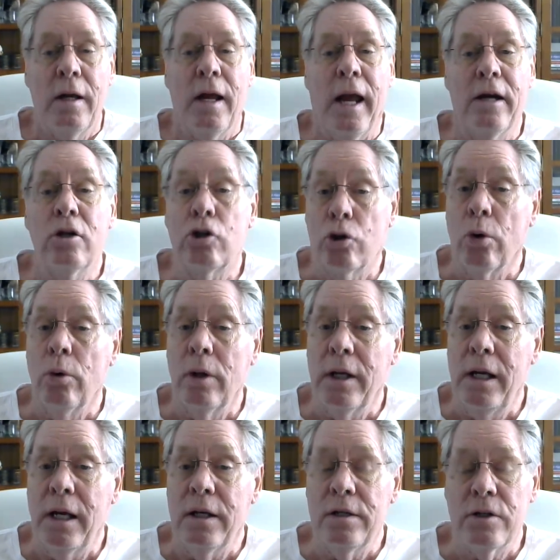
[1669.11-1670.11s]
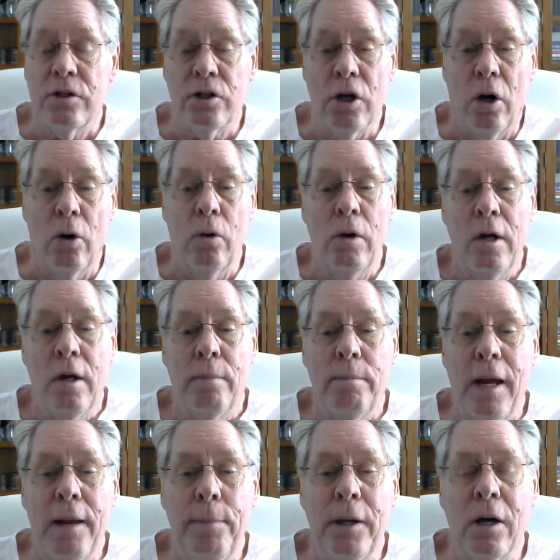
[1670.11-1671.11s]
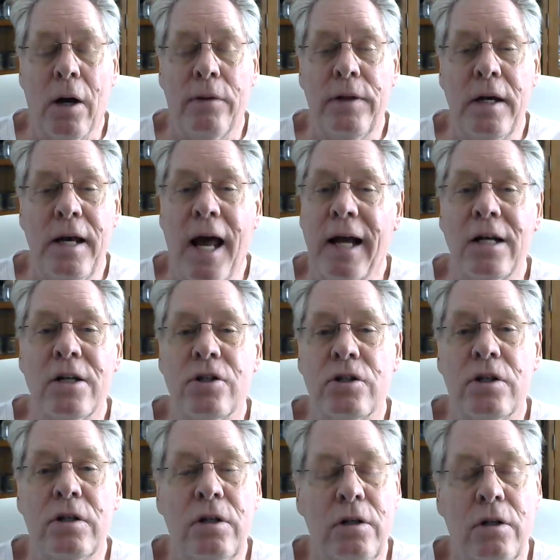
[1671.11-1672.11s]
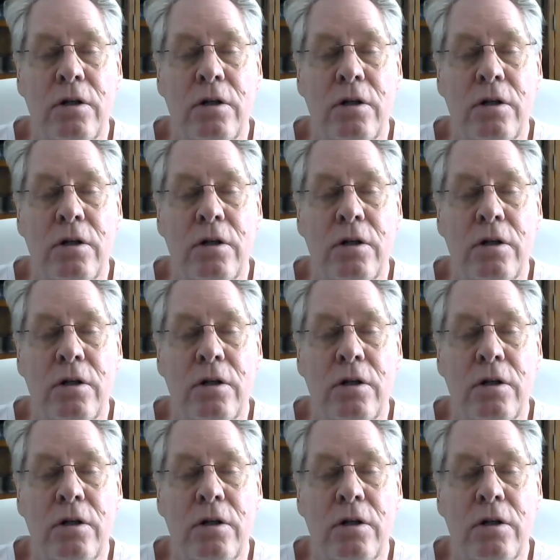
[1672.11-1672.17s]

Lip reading: And it truly is. So maybe on the next